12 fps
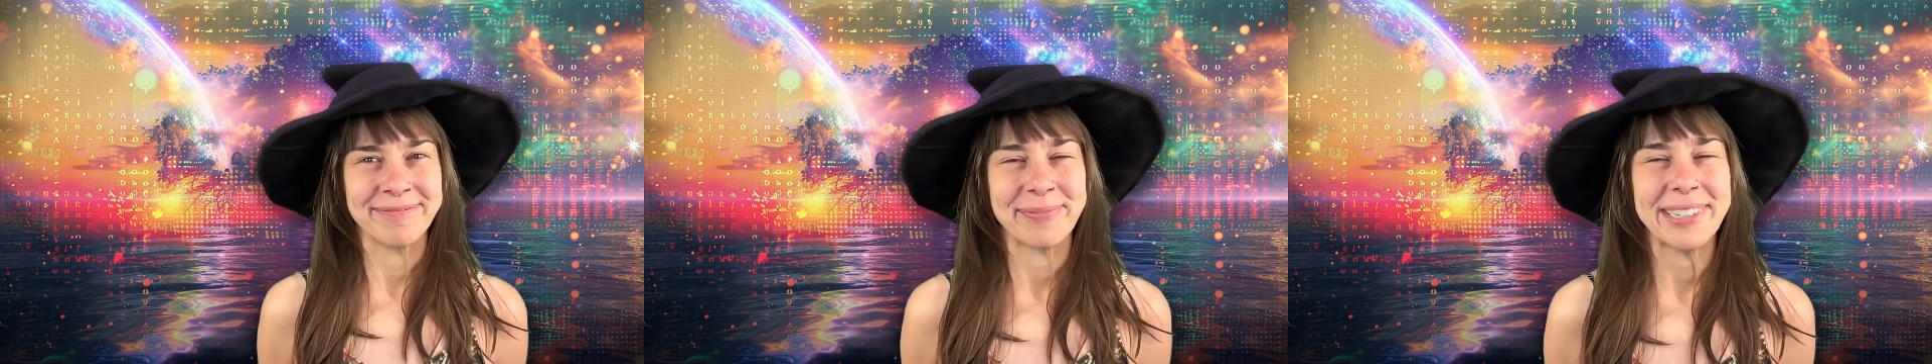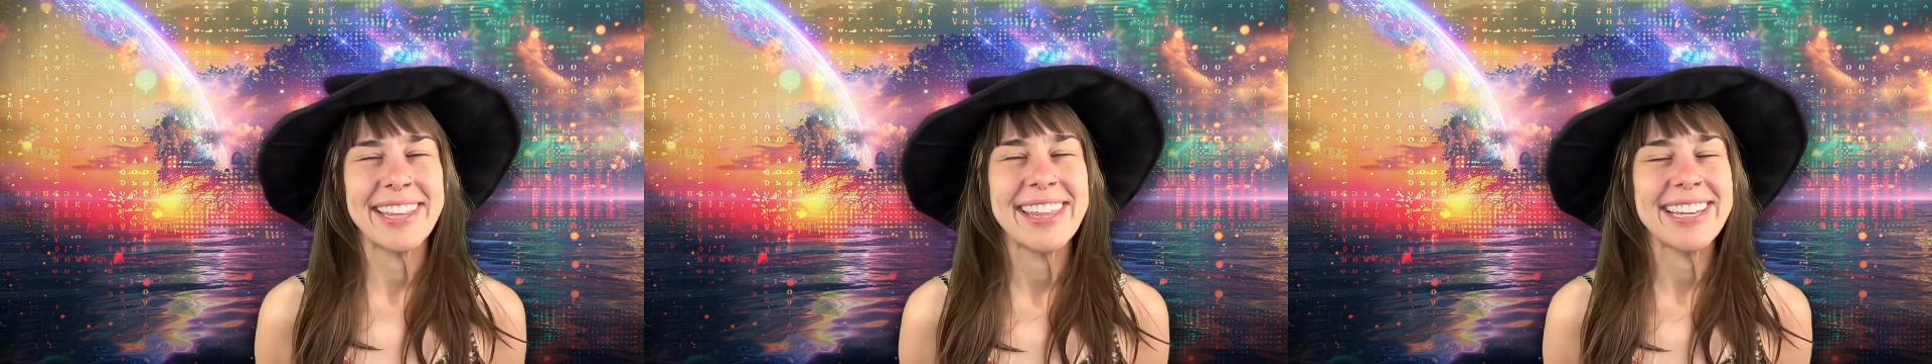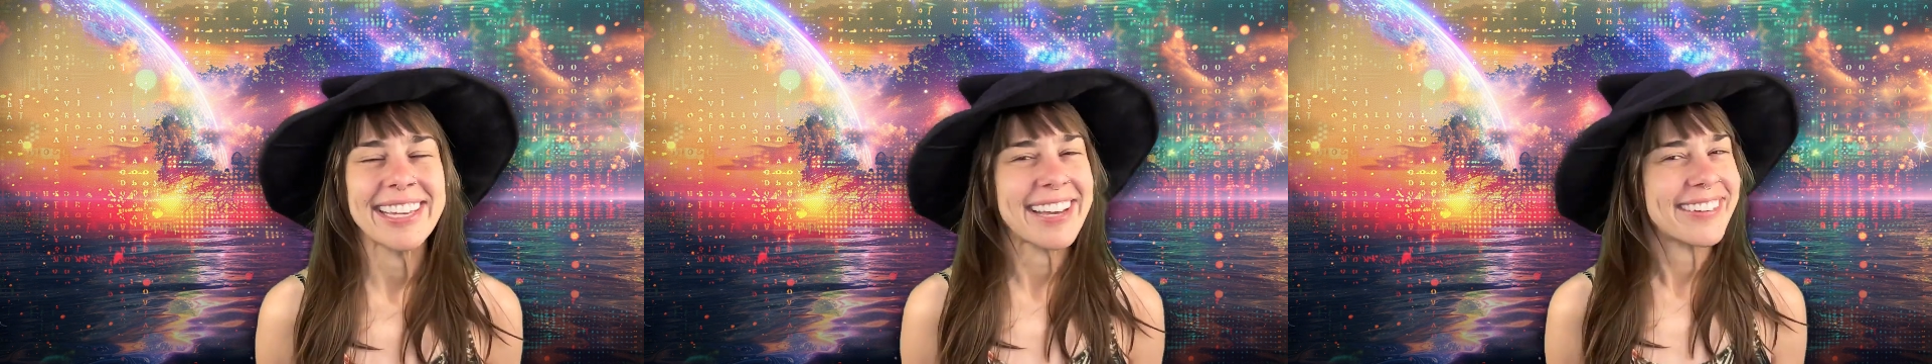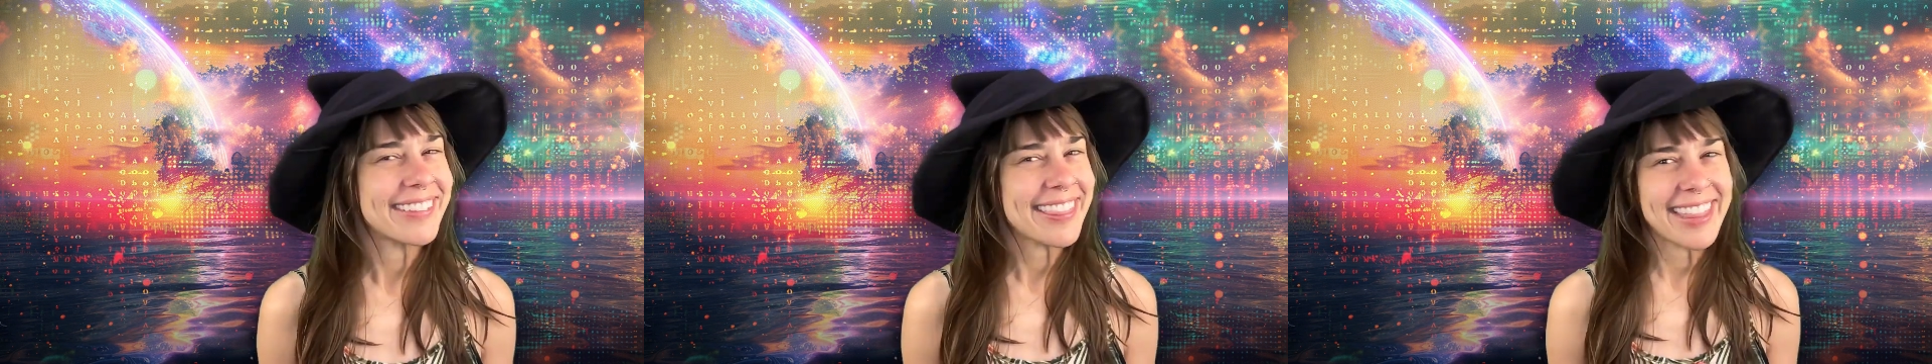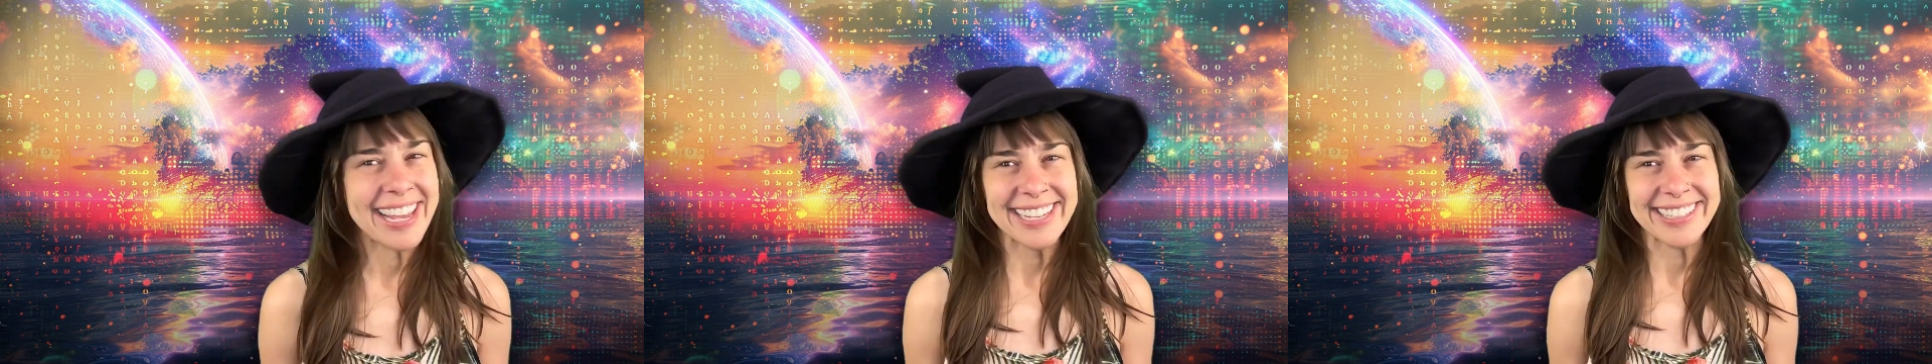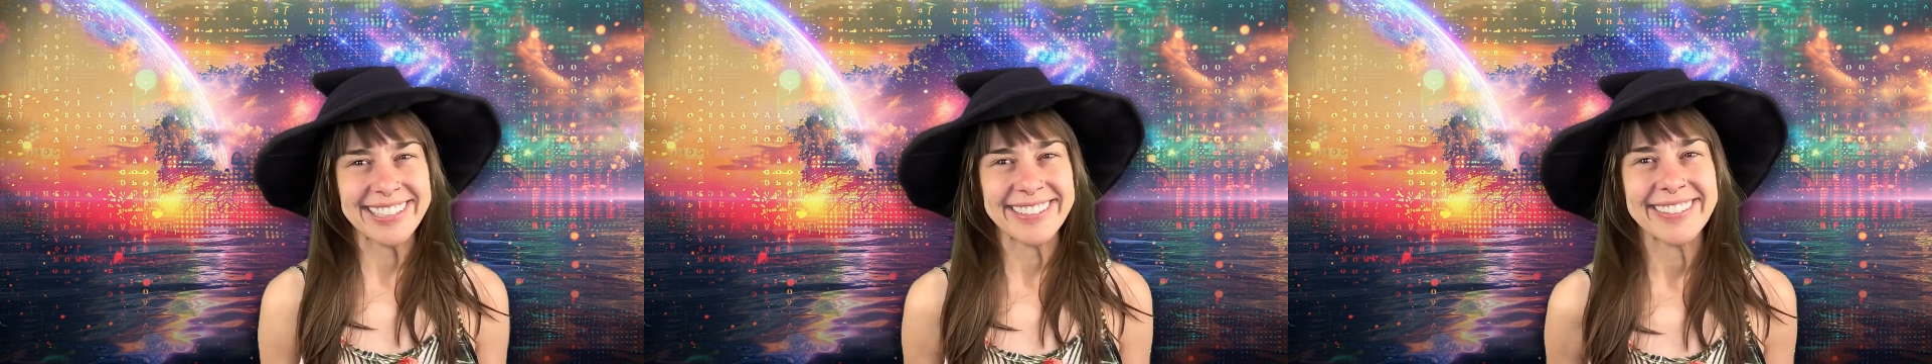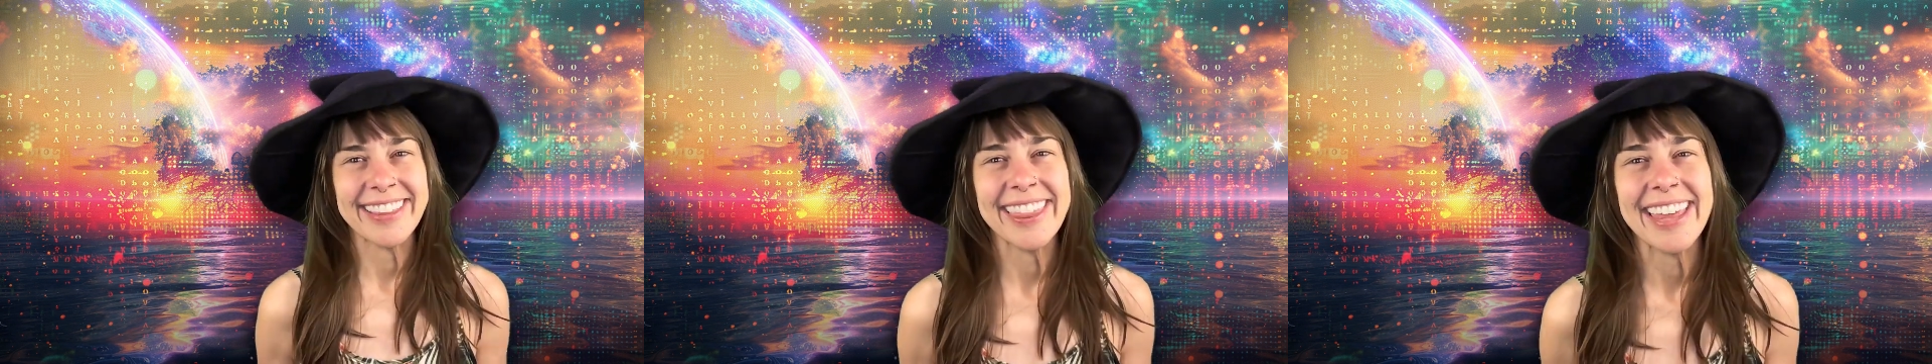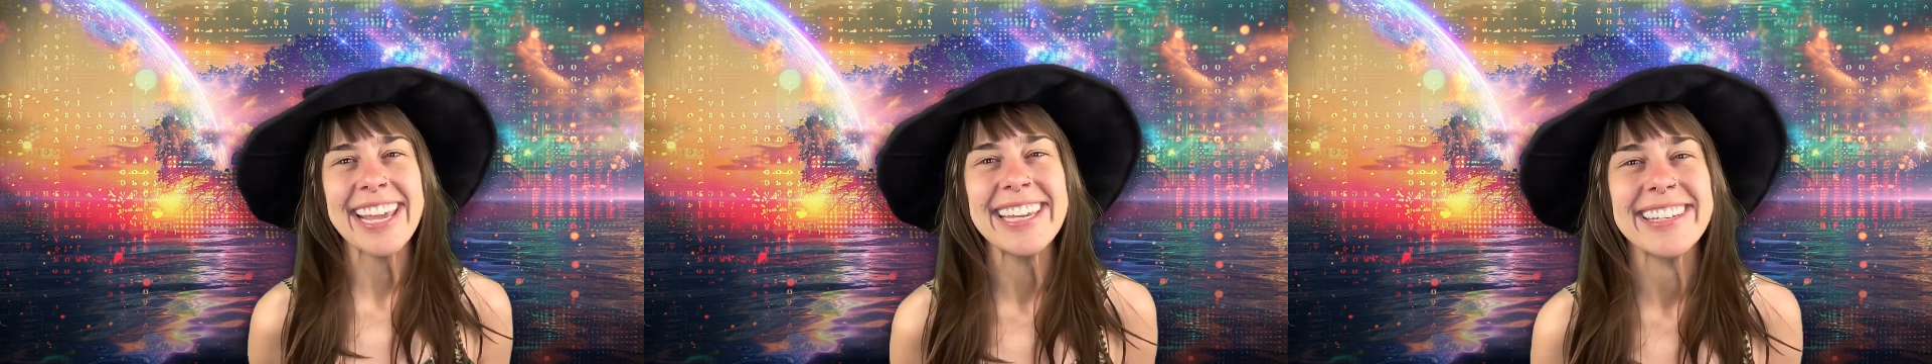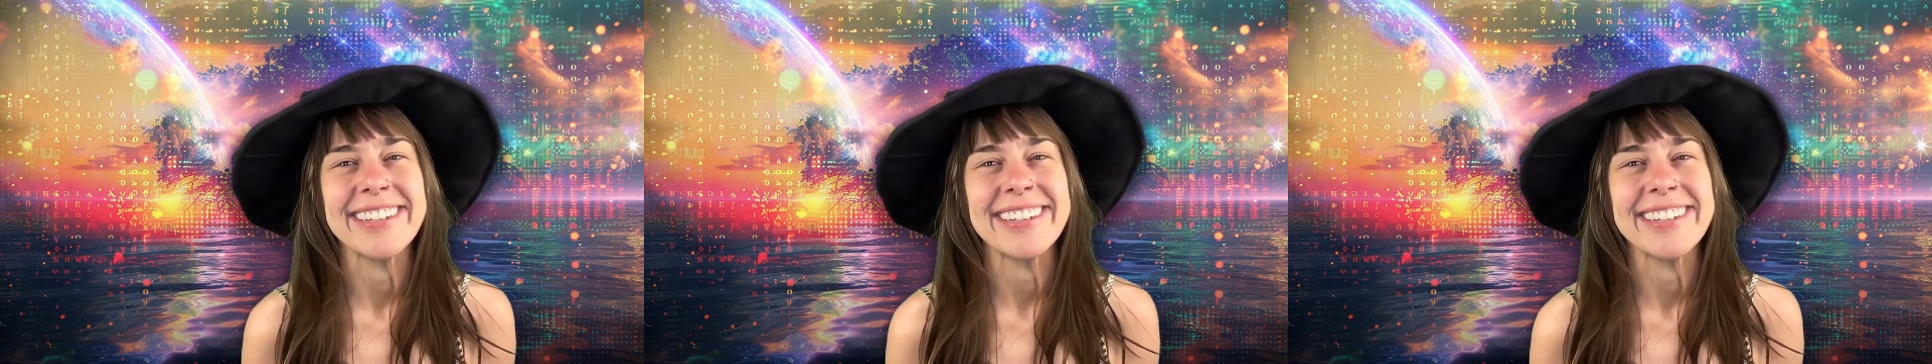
Breathing out, thank you, thank